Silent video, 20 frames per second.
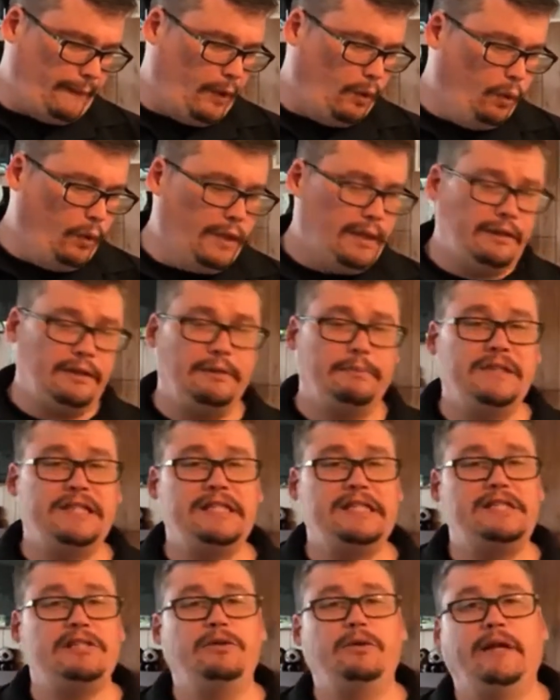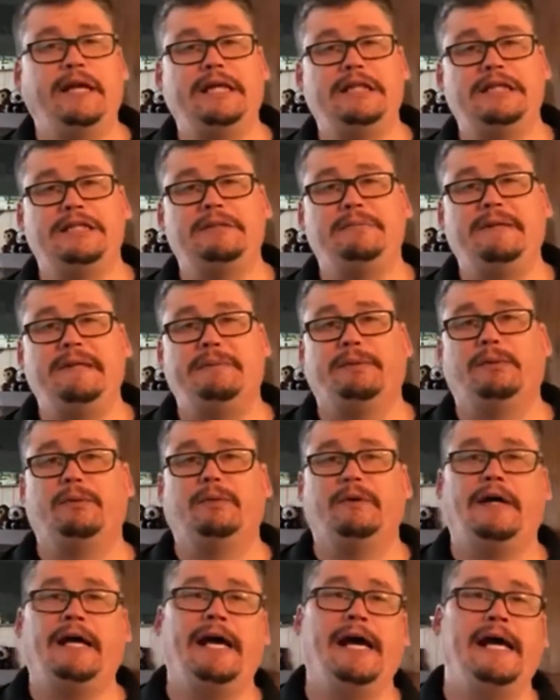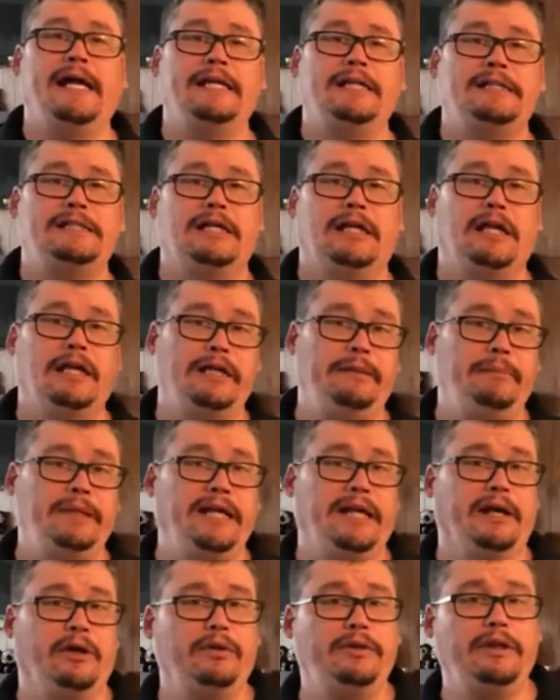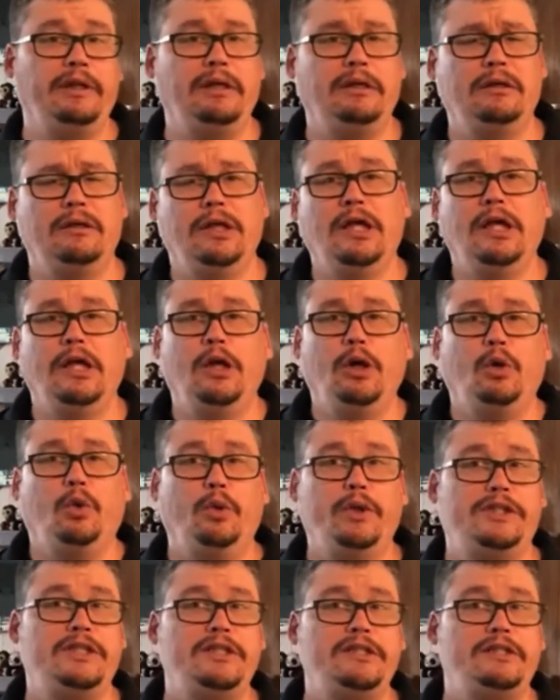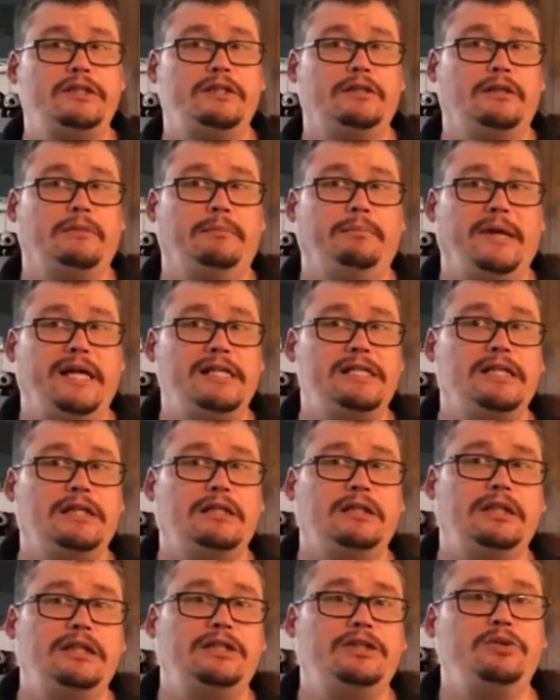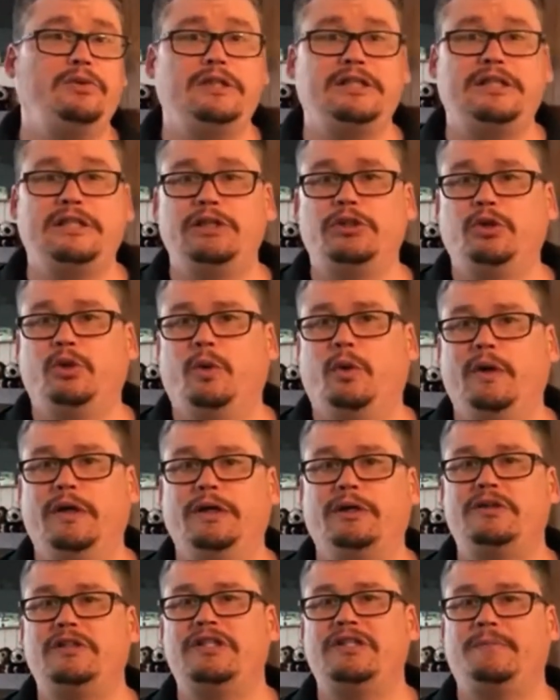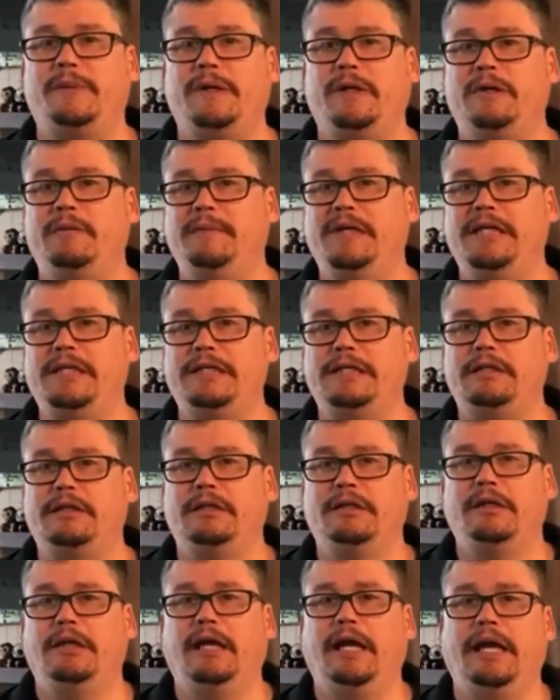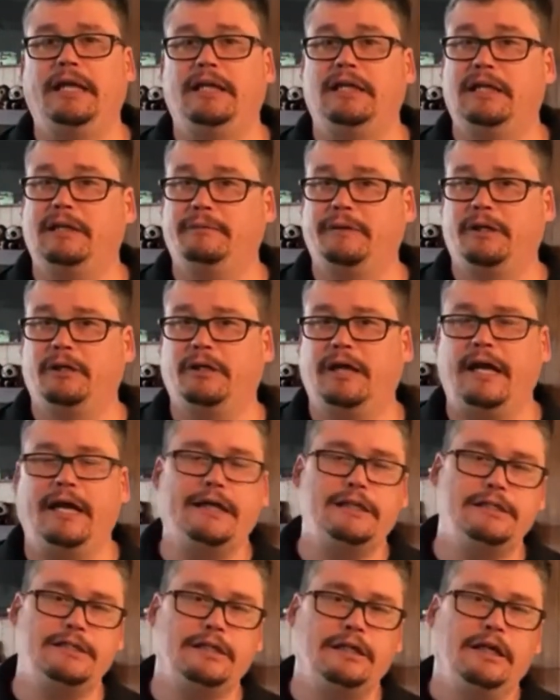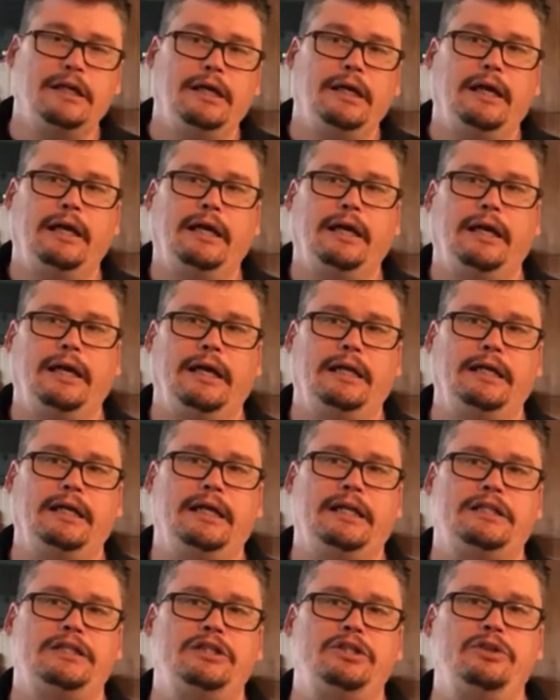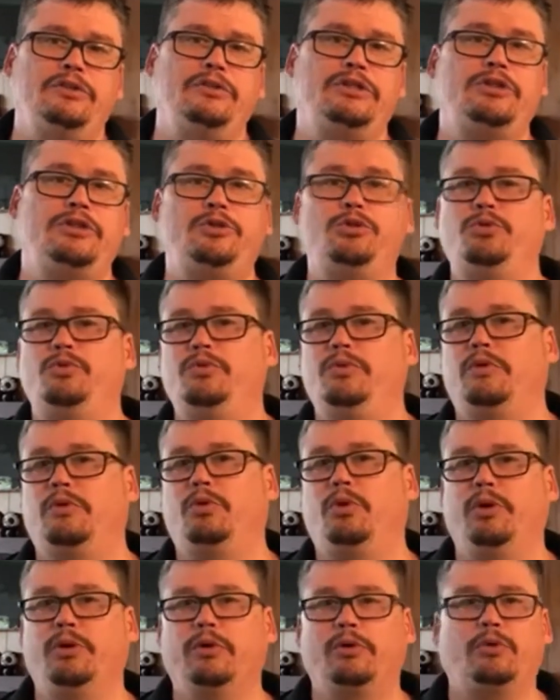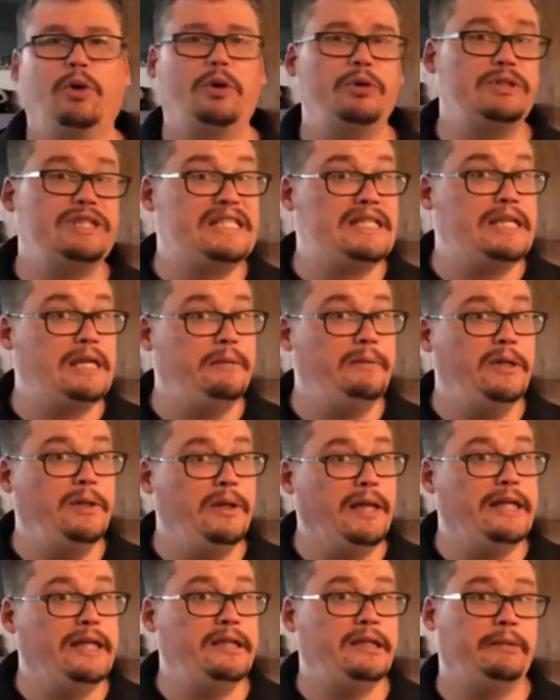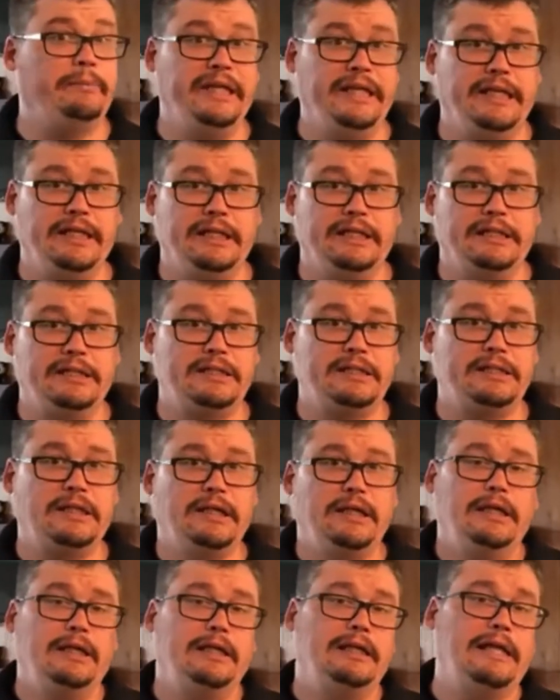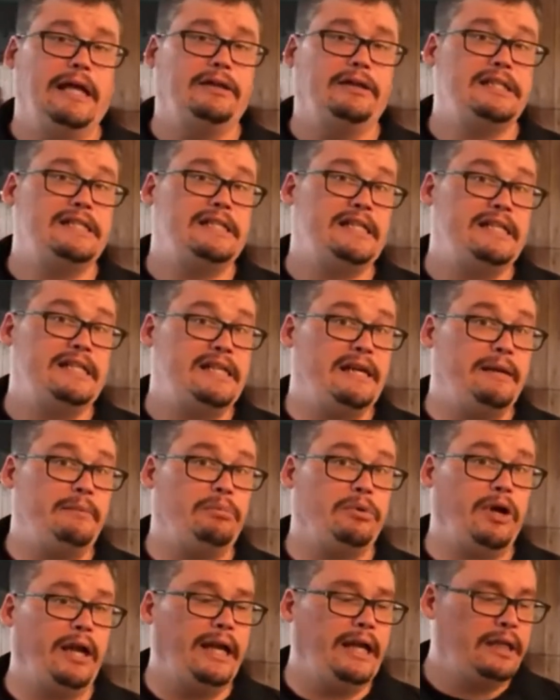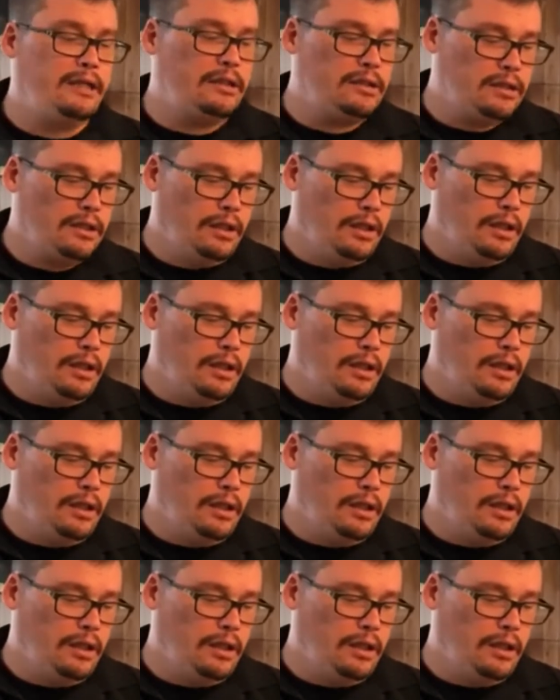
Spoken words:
One of the medicinal agents people will add is a Honeybee Healthy, which is basically 2 essential oils, spearmint and lemongrass, and it's used to quote-unquote stimulate the bees. Now, this is a brand.